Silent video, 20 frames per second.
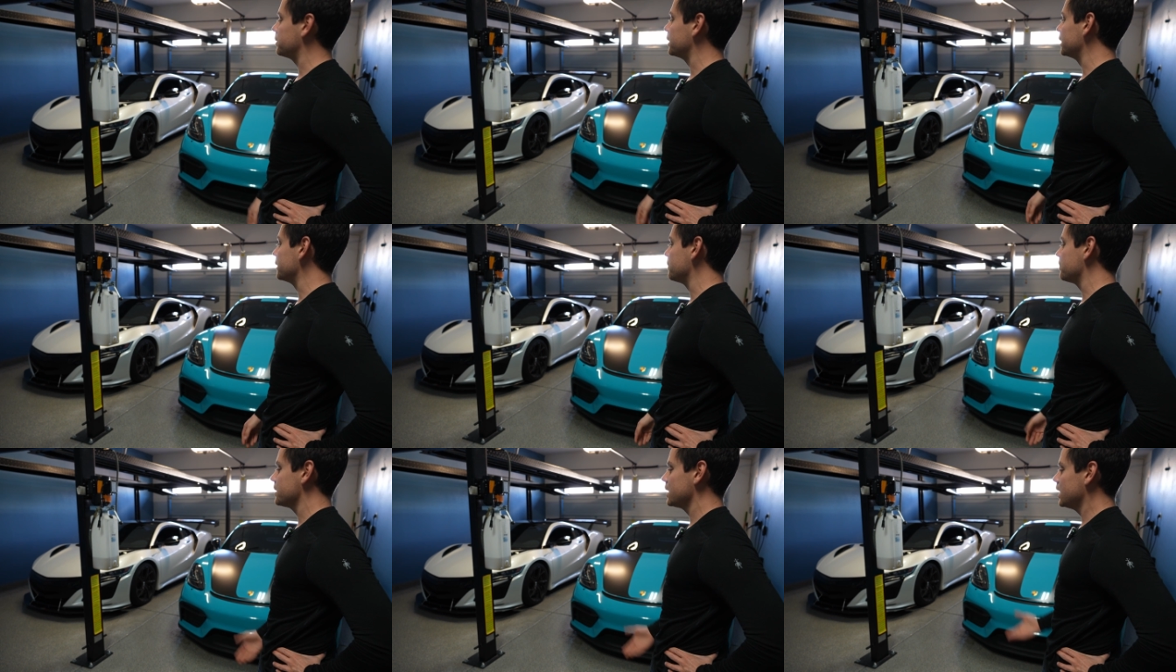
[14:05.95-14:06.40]

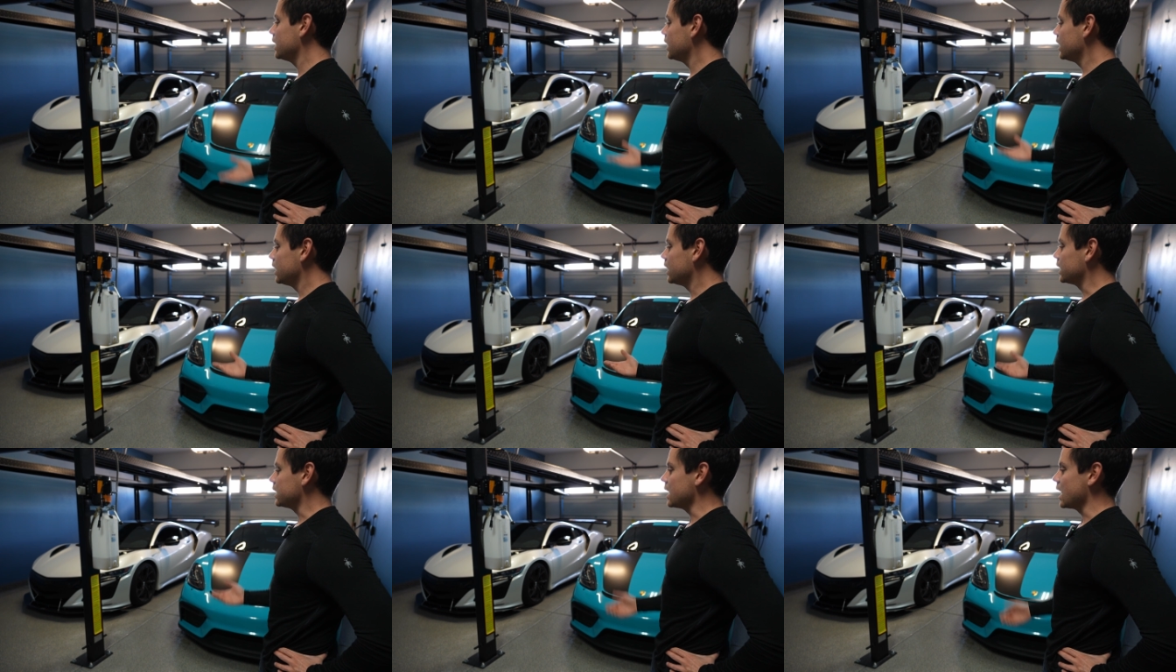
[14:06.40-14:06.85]
But
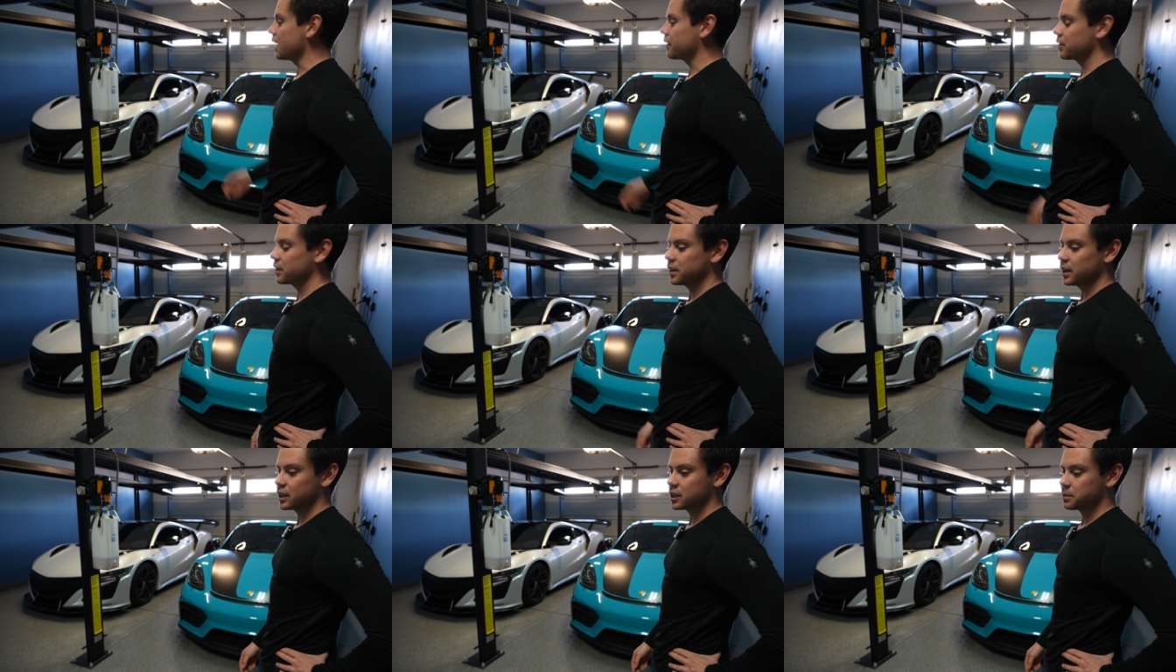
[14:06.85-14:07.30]
yeah,
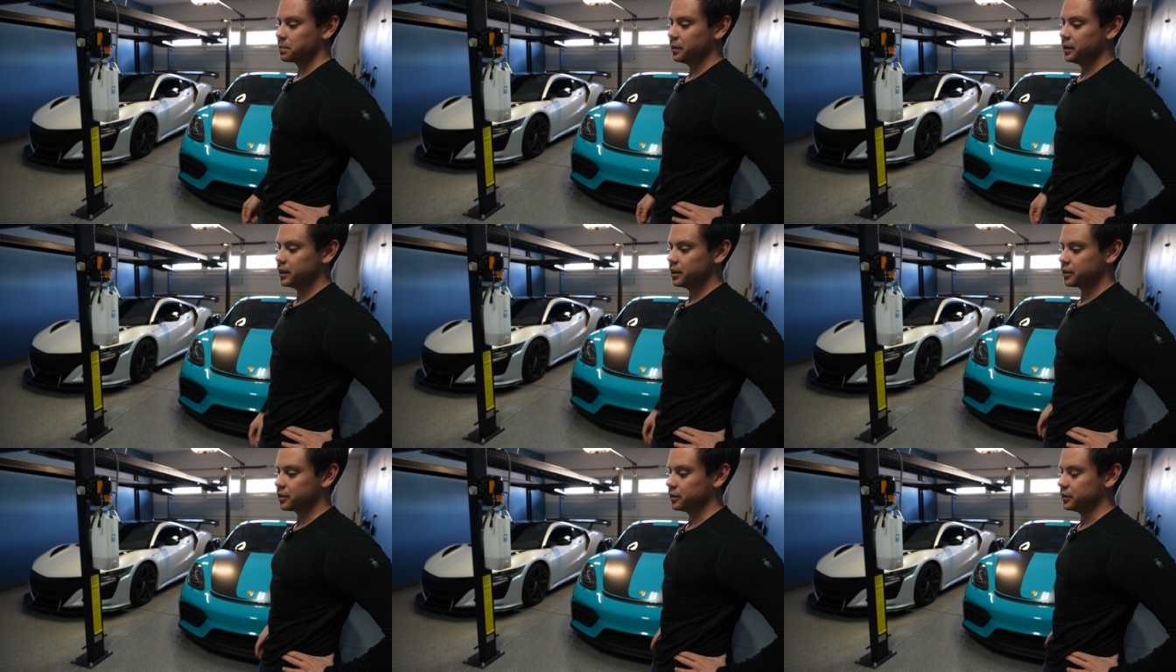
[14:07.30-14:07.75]
everything's
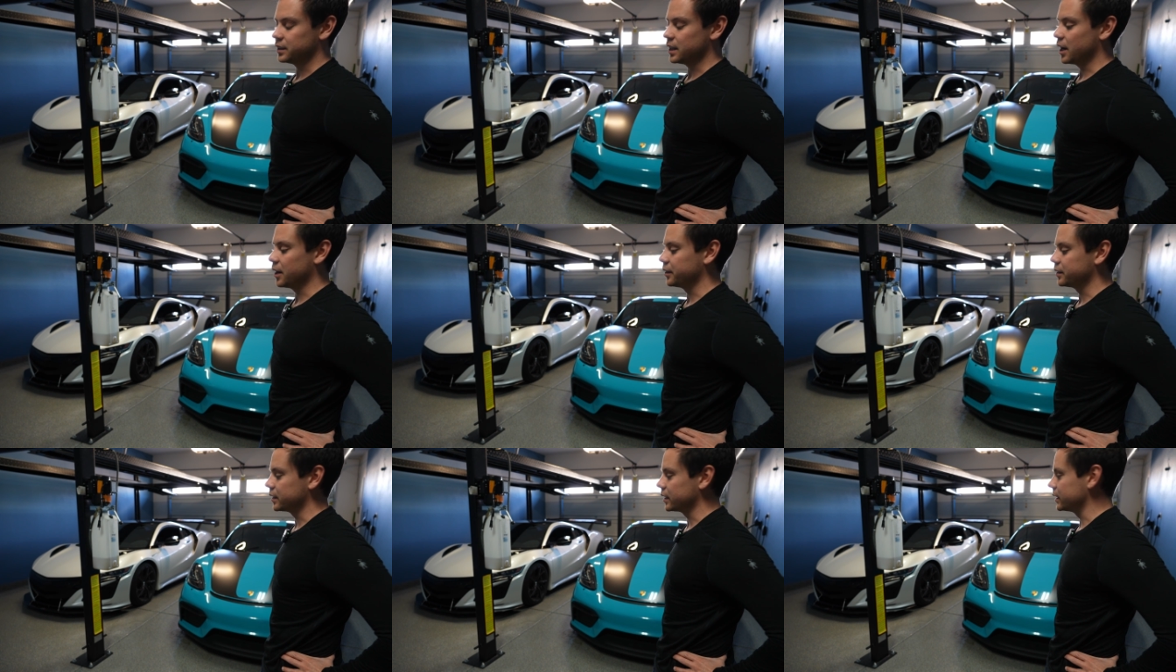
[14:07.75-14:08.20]
political
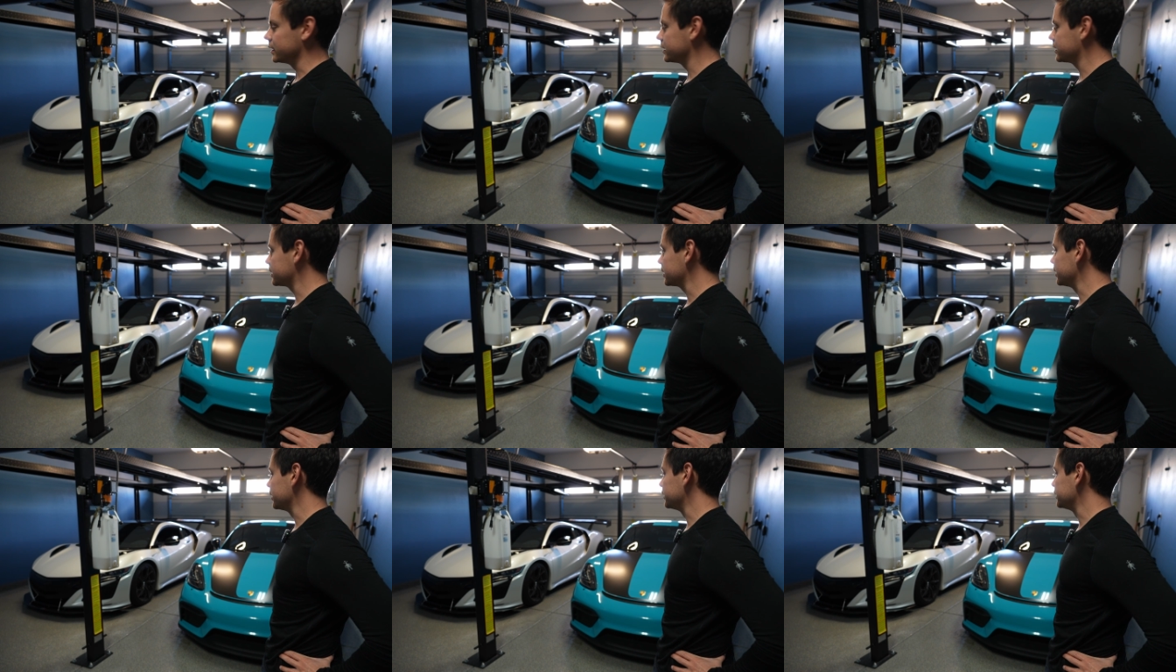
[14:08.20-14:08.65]
nowadays.
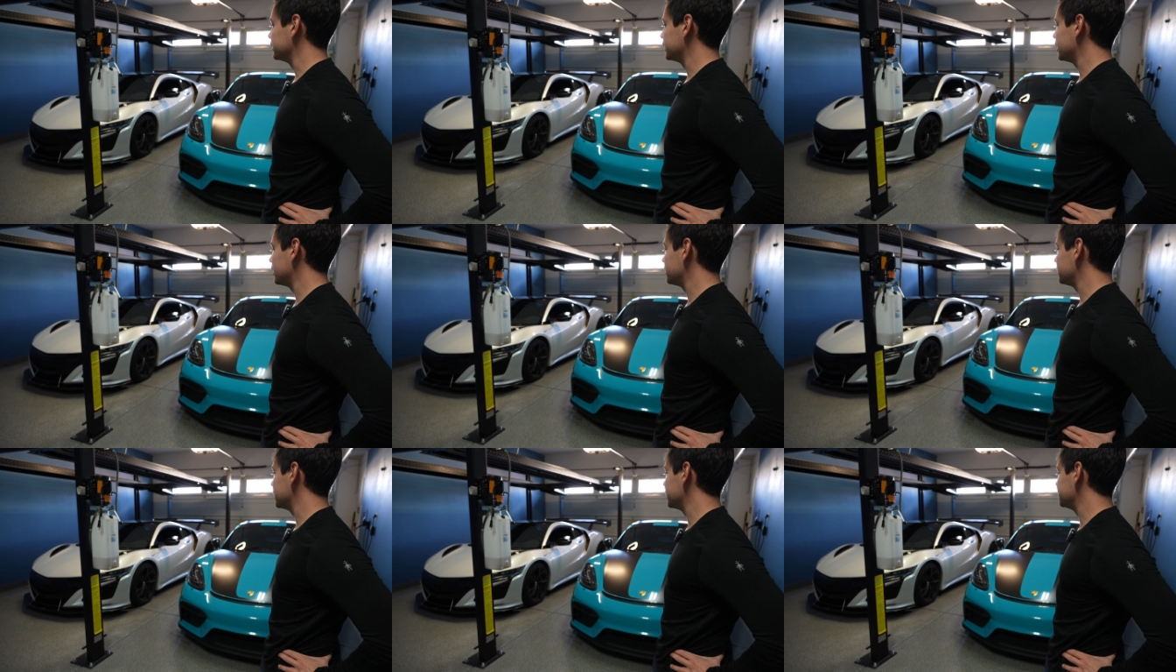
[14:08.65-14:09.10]
So,
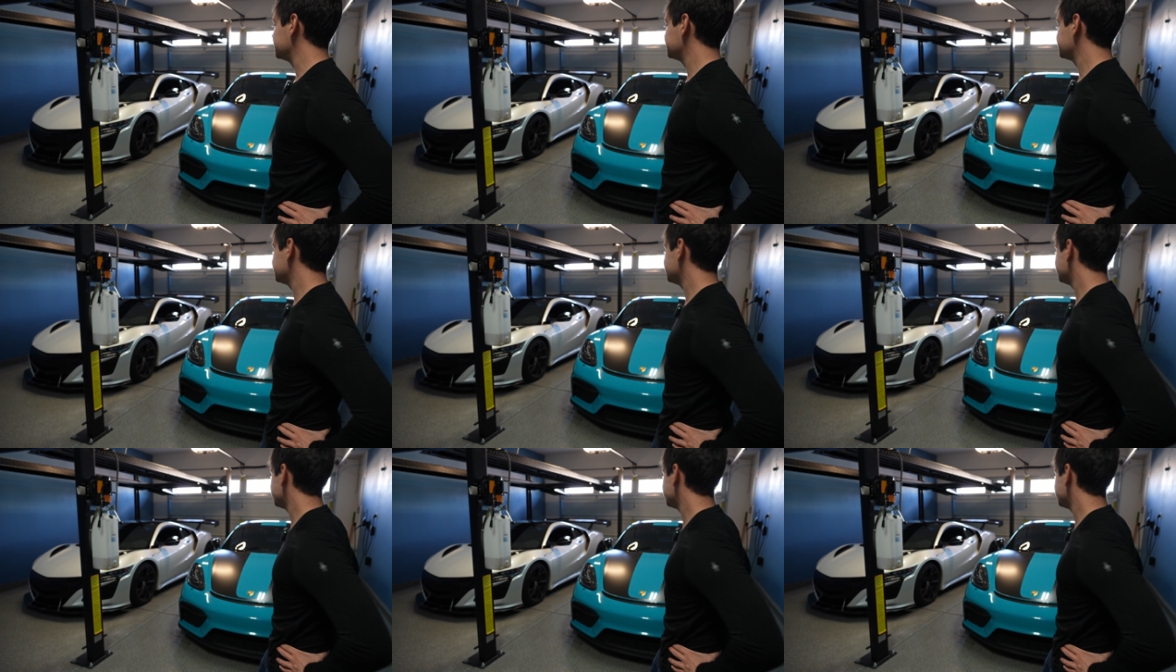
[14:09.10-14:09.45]
oh well.